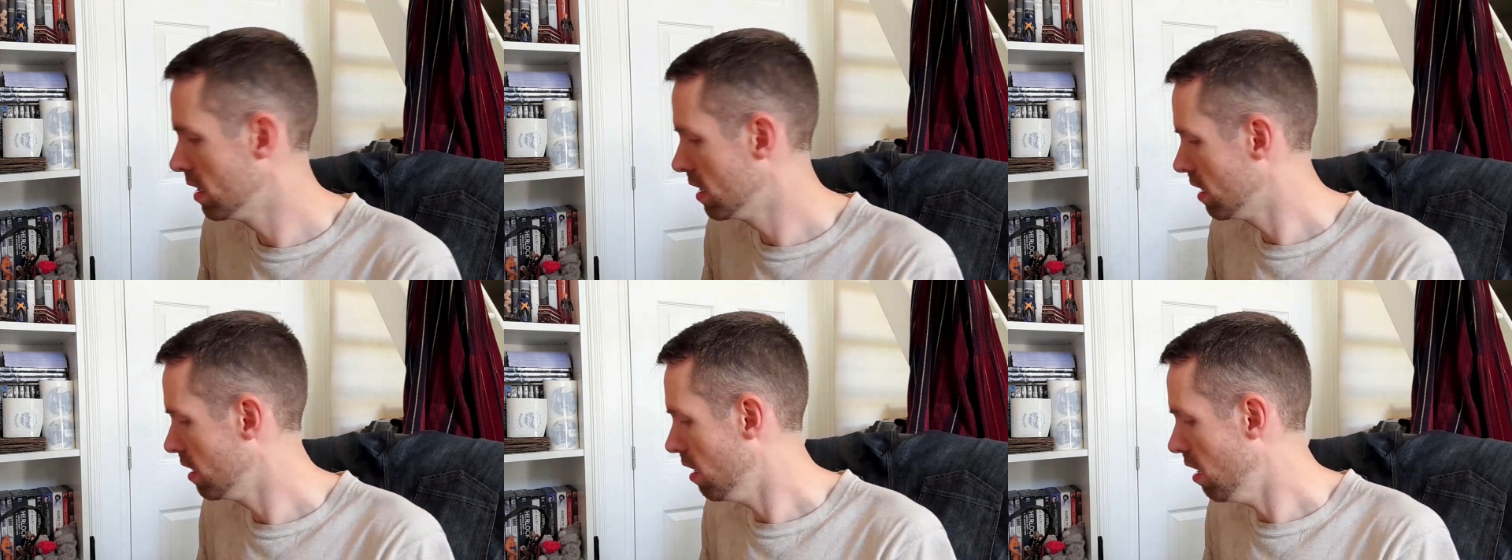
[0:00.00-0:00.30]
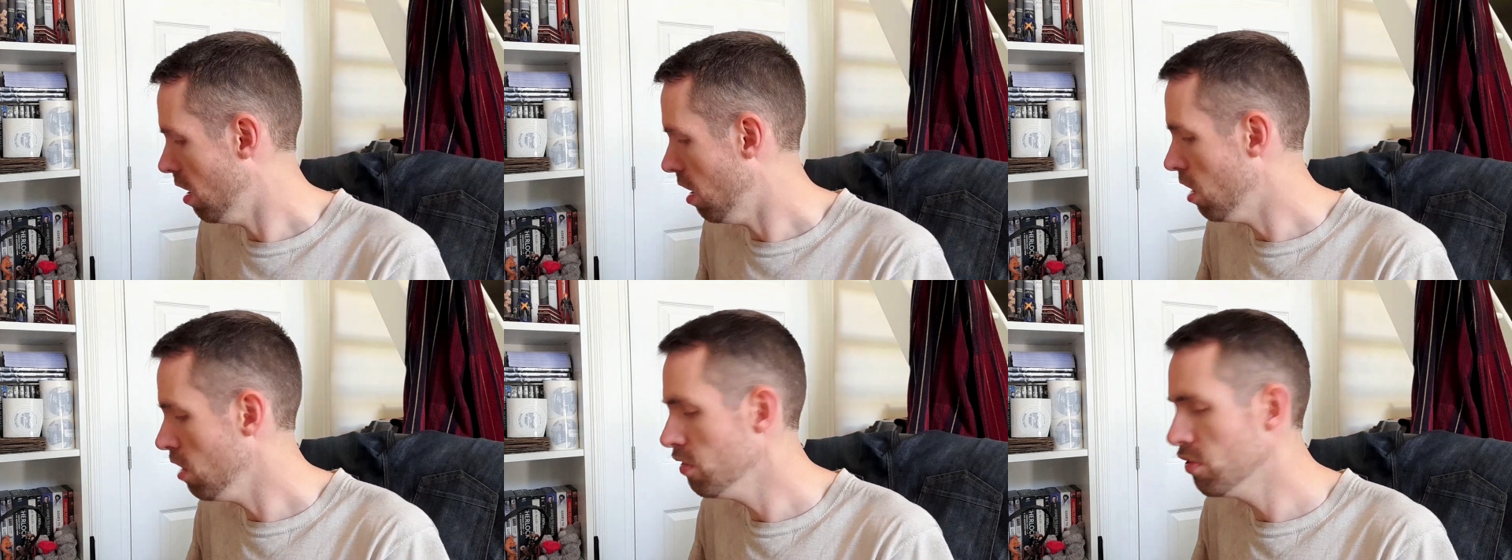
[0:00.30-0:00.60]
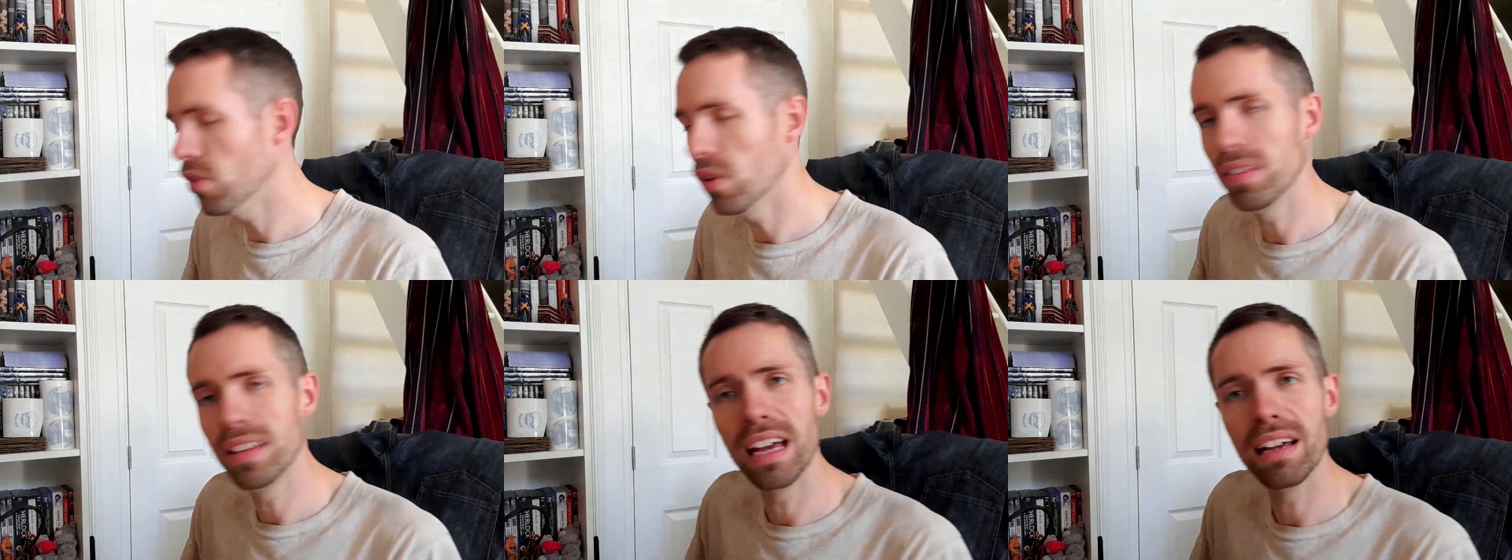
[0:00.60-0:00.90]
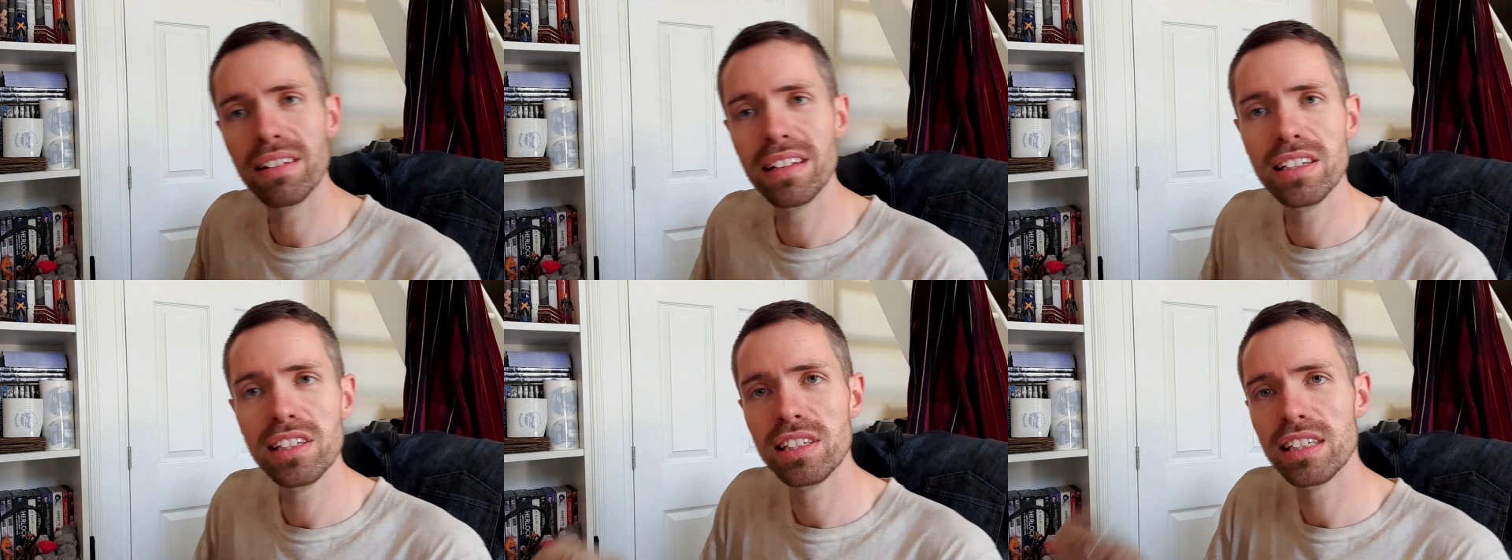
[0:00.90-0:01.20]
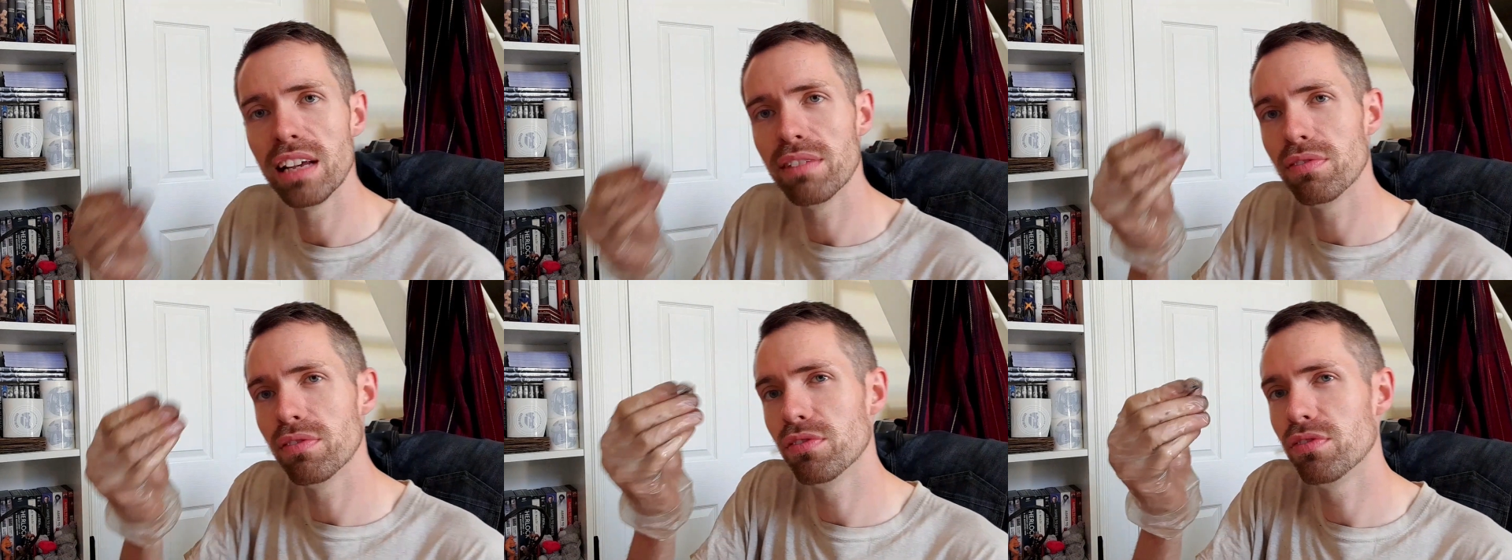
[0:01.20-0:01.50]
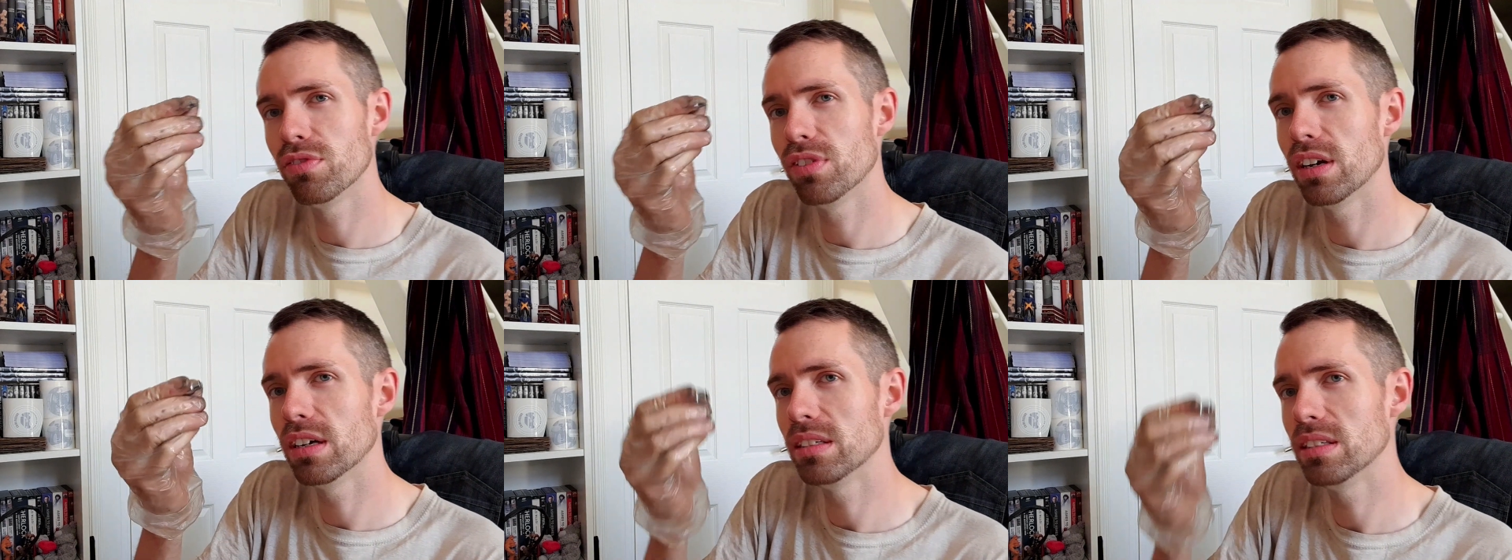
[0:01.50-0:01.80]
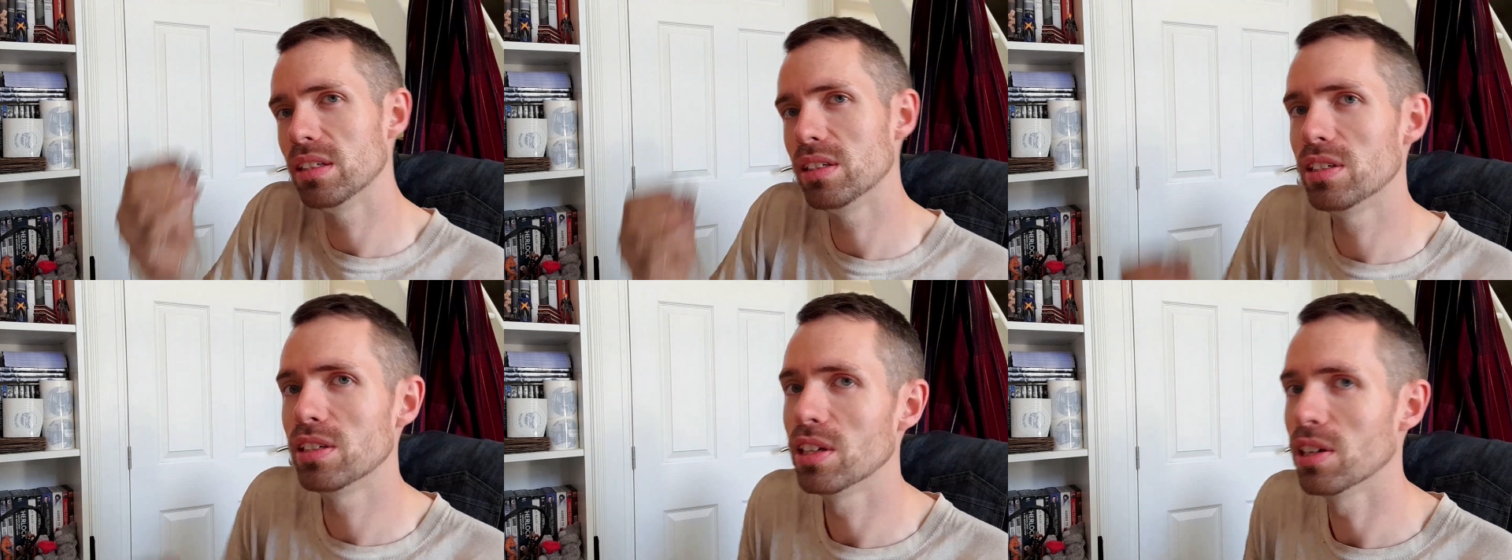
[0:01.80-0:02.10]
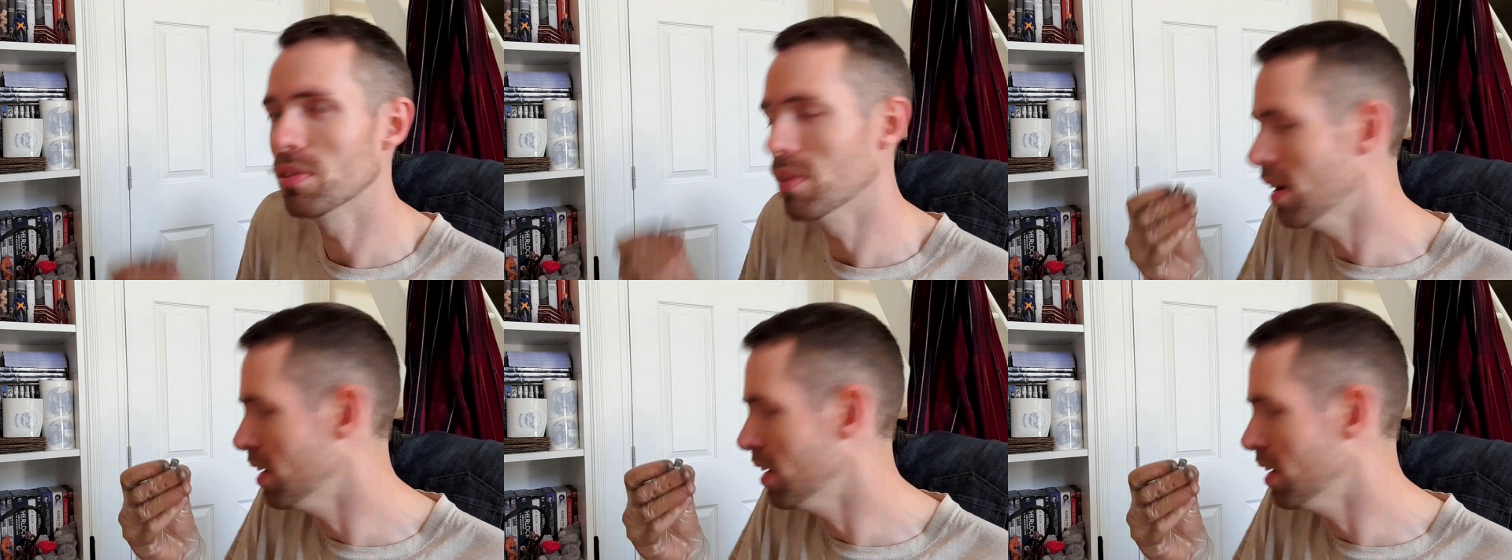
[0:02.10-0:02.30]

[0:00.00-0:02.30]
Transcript: I thought, now this 732,